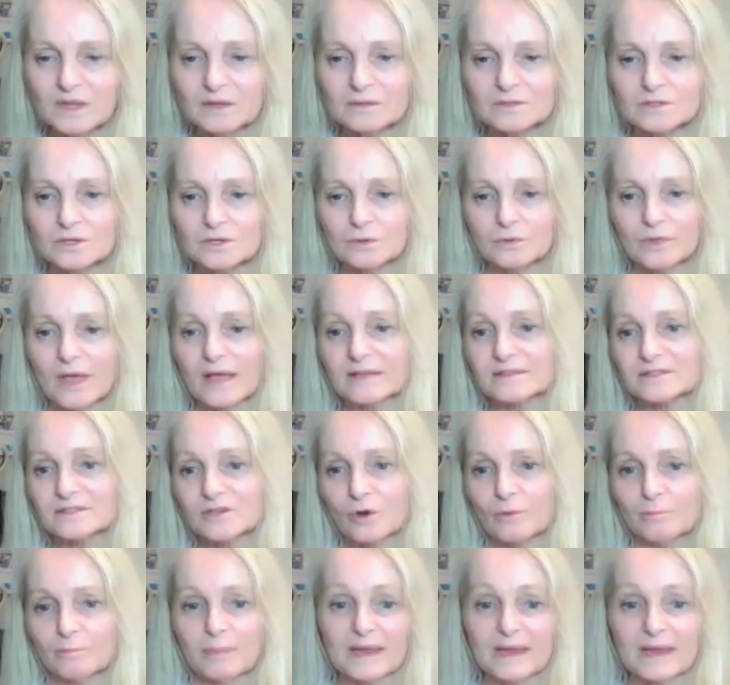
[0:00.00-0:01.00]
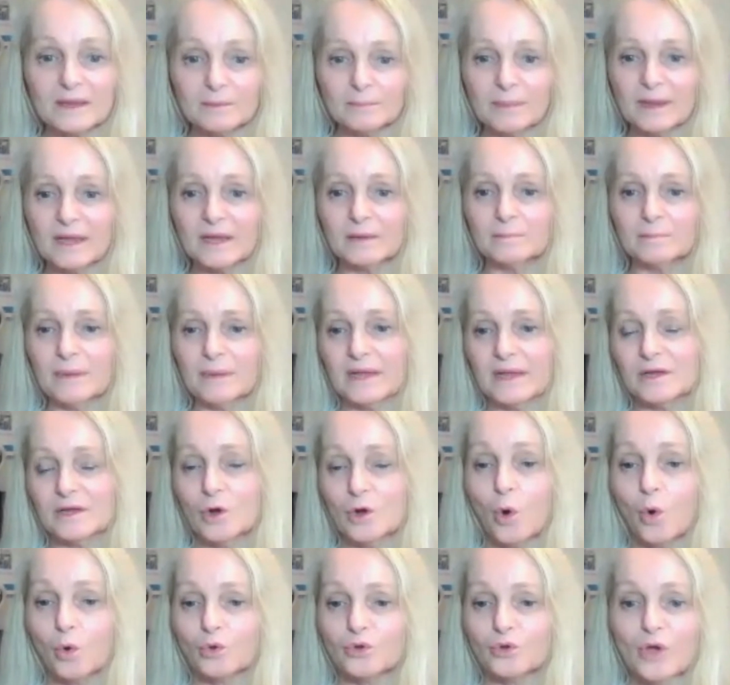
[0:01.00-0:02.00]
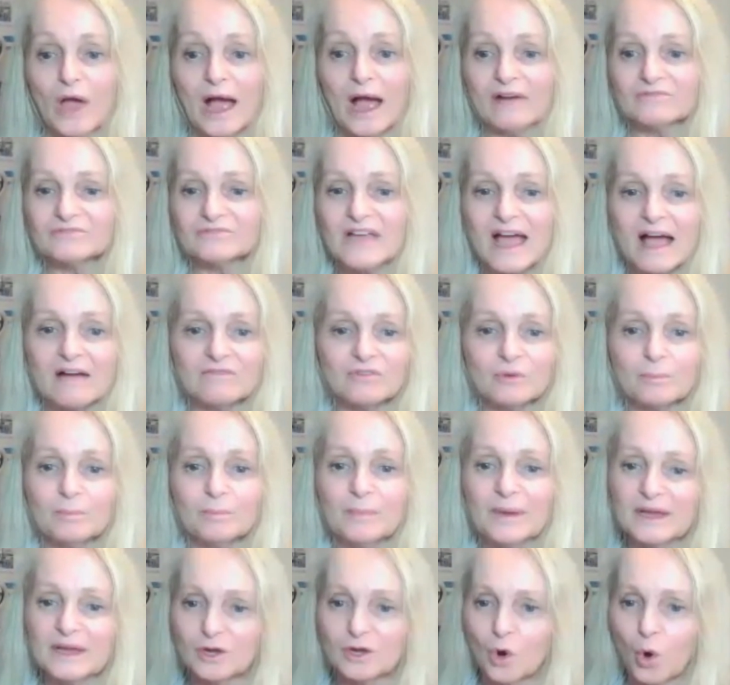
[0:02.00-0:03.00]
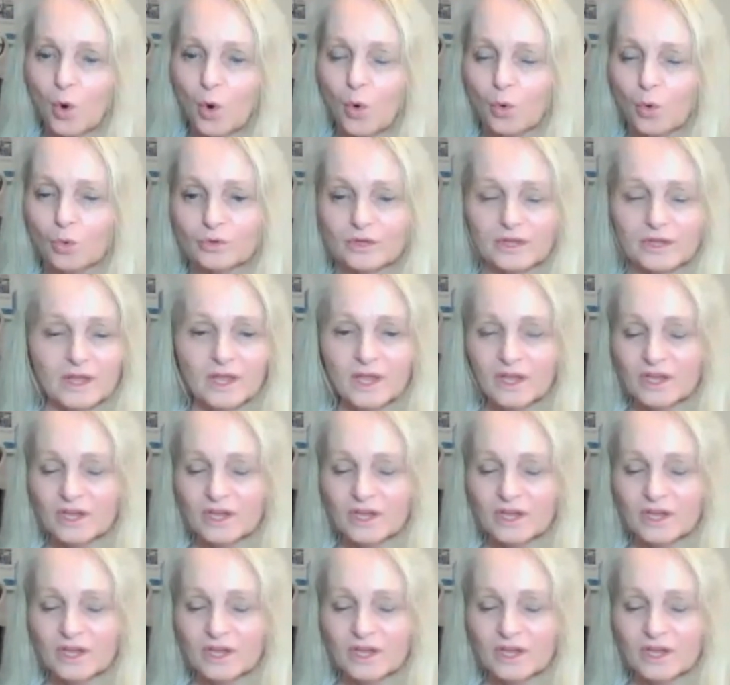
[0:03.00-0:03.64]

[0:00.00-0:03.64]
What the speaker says: So that's our big, big, big goal. You have to have a big goal.